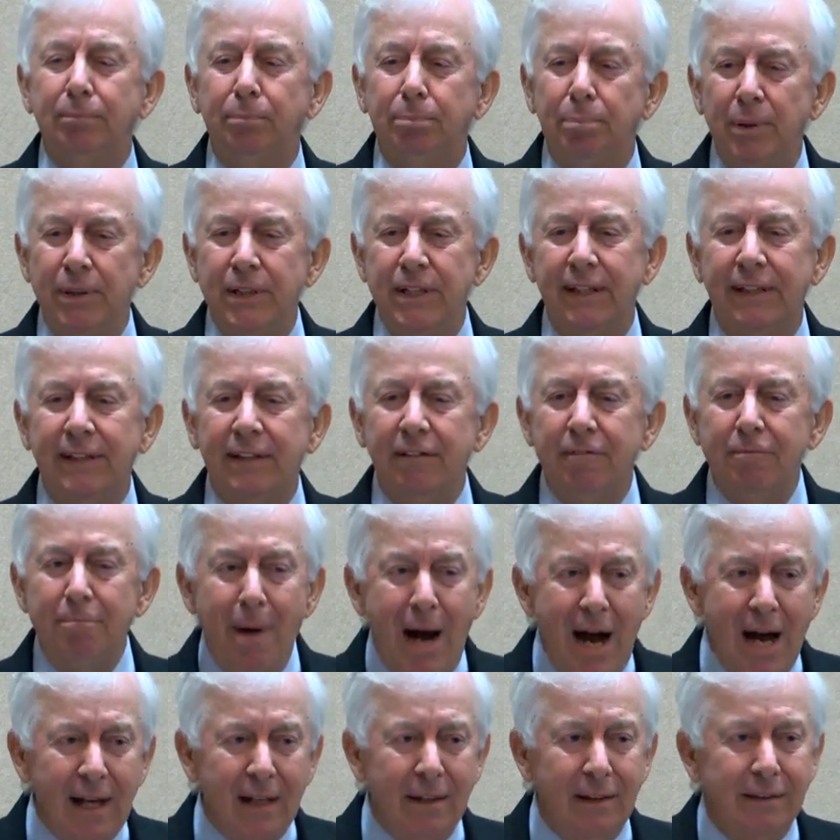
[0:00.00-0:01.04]
predictive
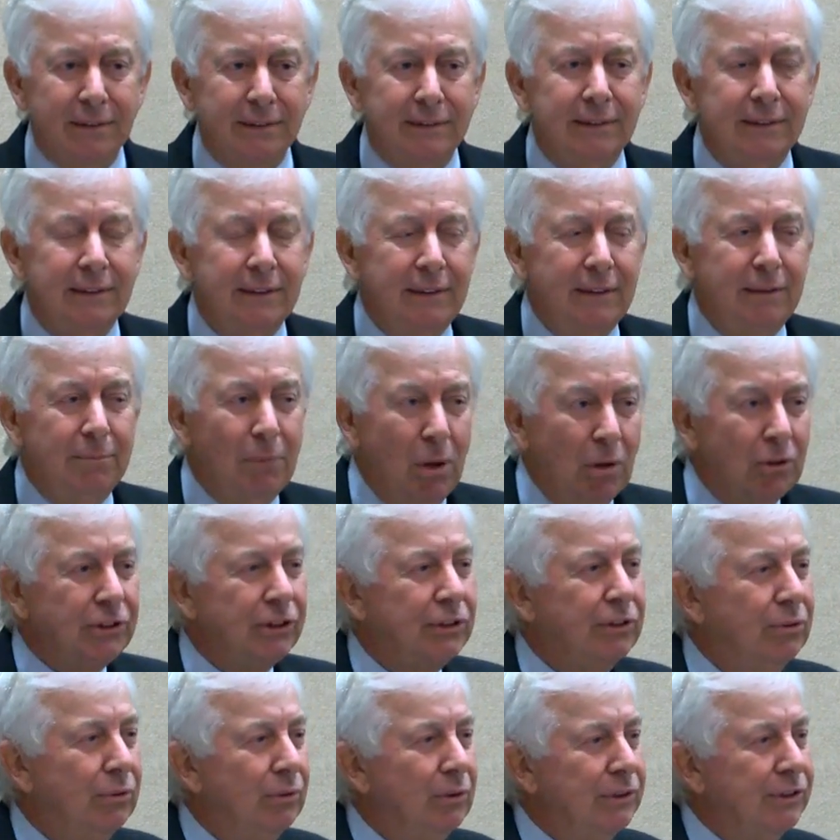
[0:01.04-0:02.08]
models. Most
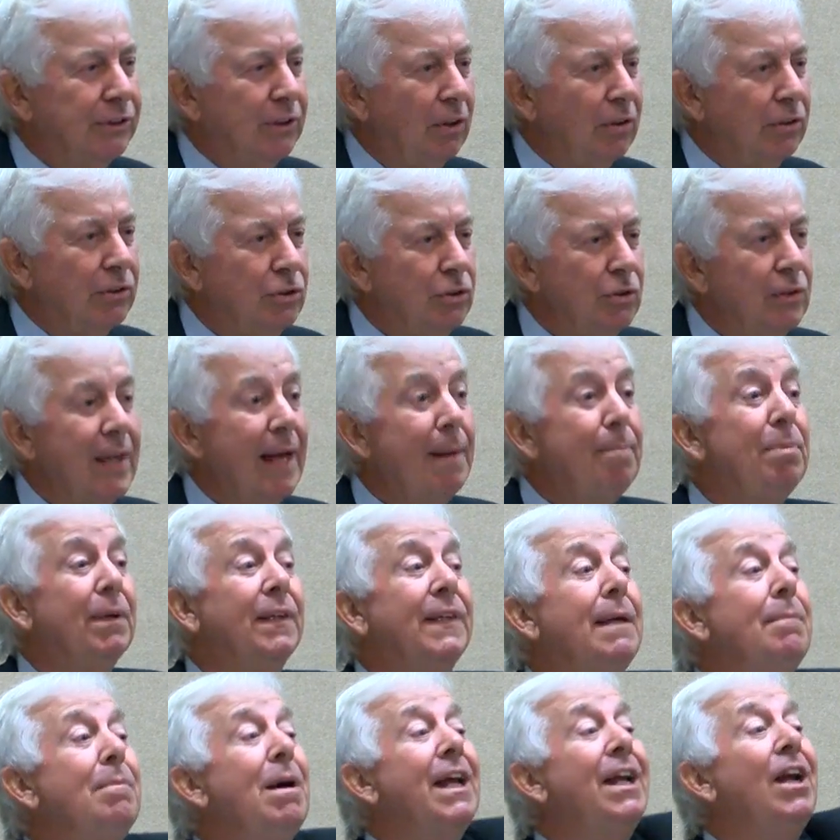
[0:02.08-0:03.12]
schools don't do that, but
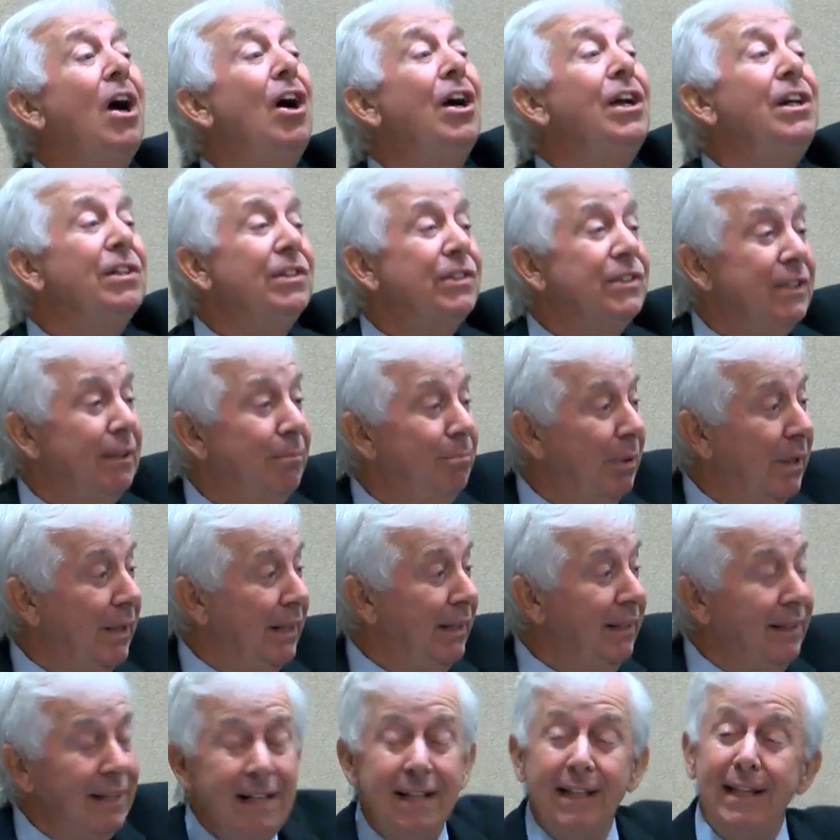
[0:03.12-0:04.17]
they might hire
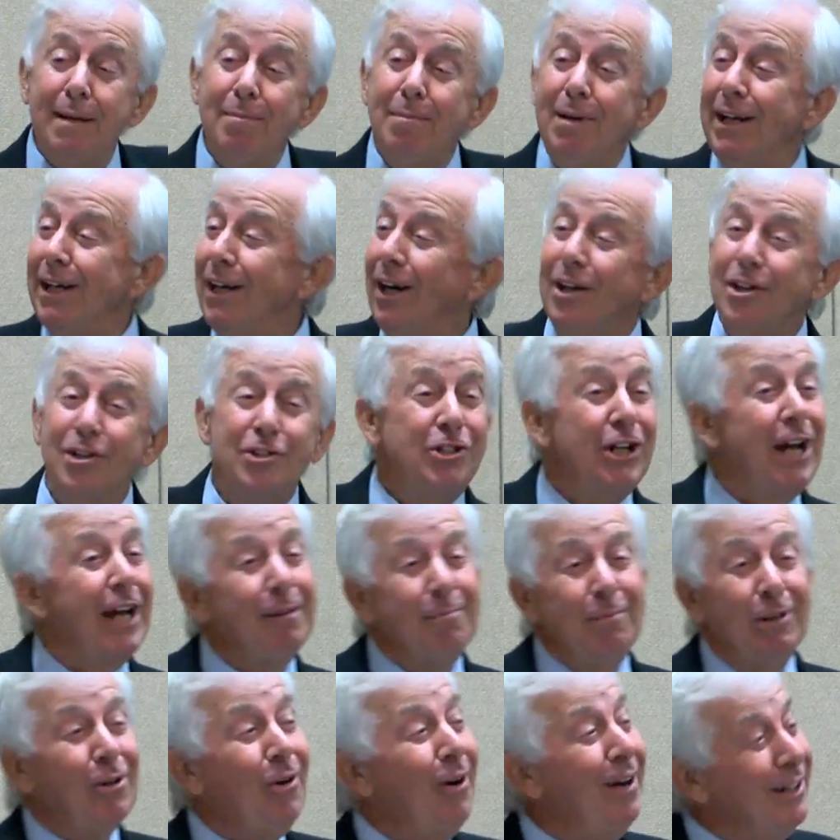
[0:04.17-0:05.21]
somebody. They might hire Jack
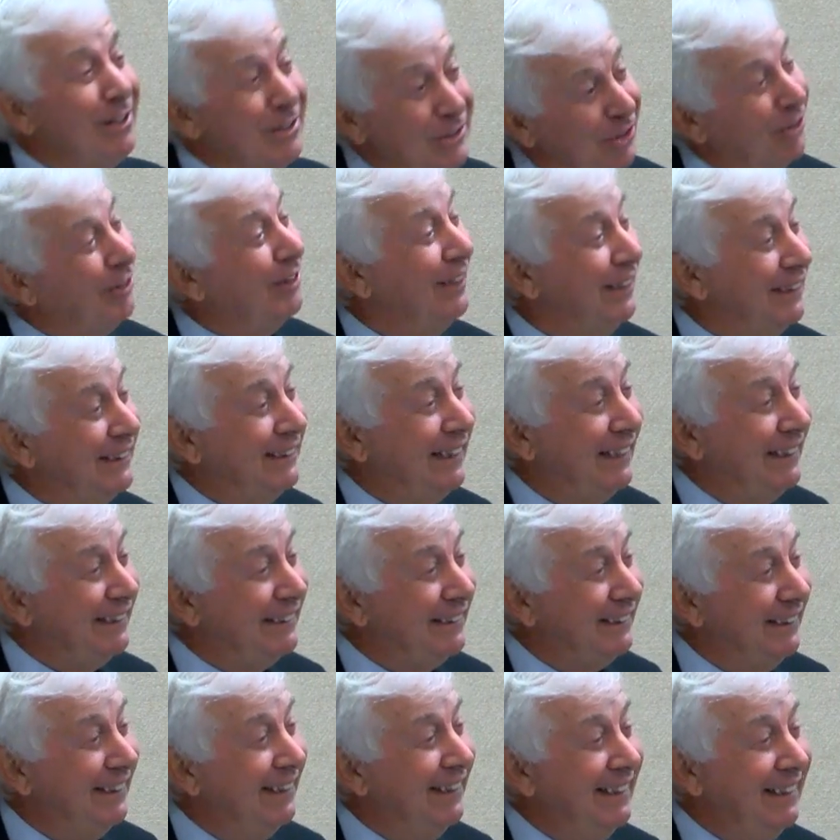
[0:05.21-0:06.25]
McGuire's
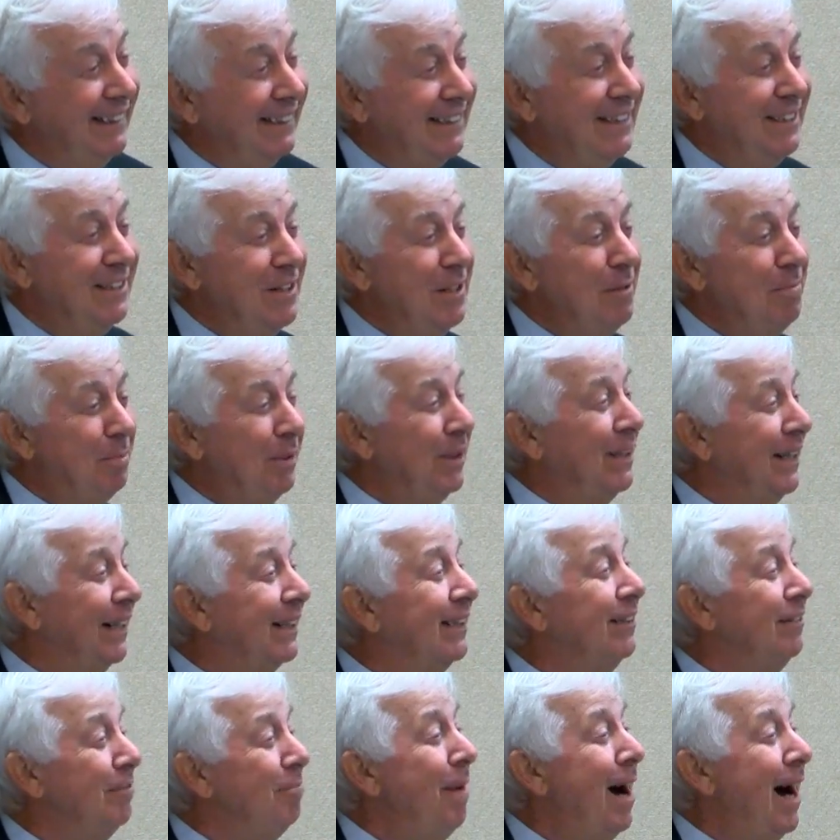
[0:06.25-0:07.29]
organization to do
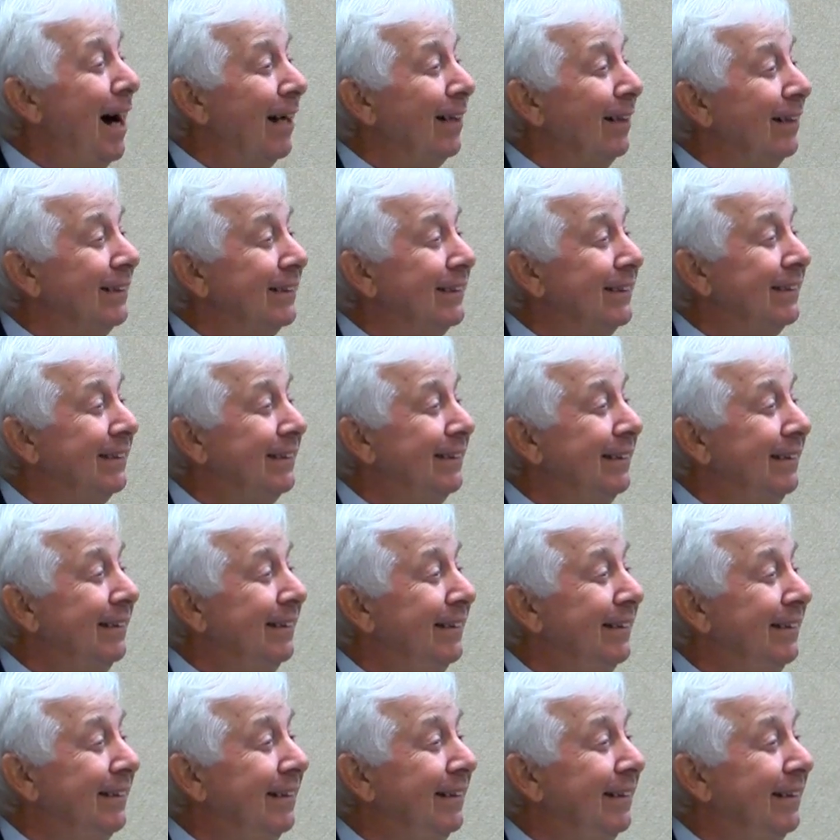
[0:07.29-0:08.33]
predictive models
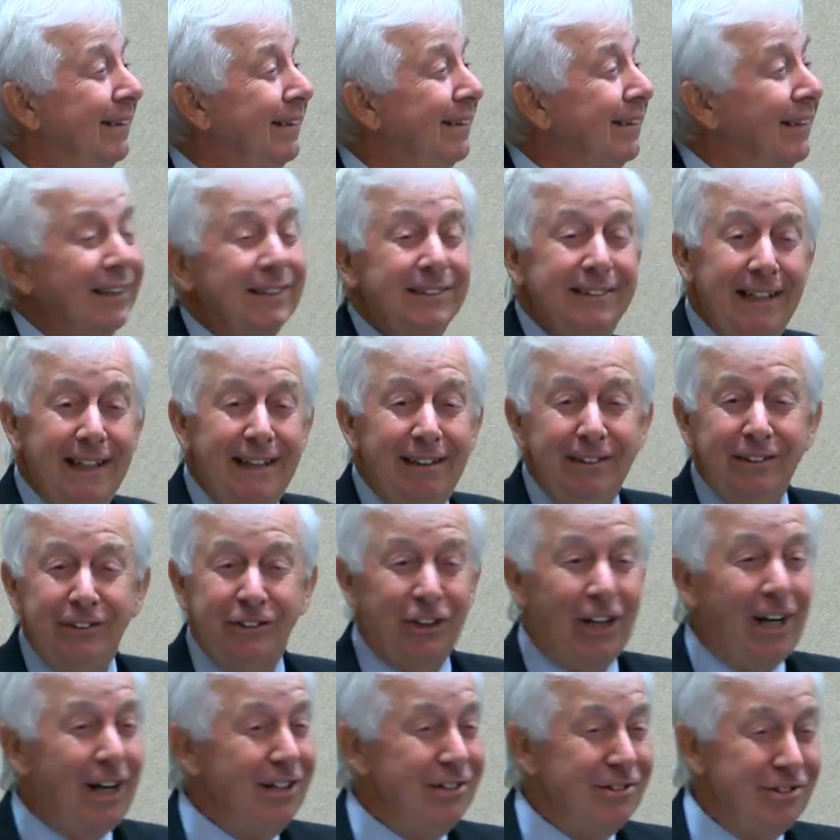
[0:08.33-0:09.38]
because they'll
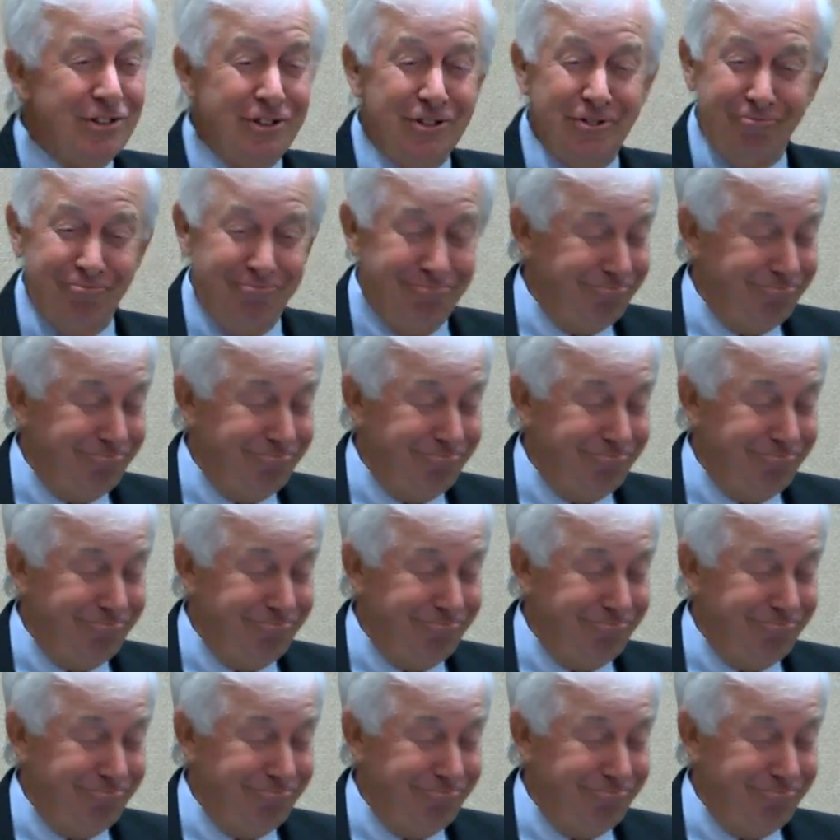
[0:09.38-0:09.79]
charge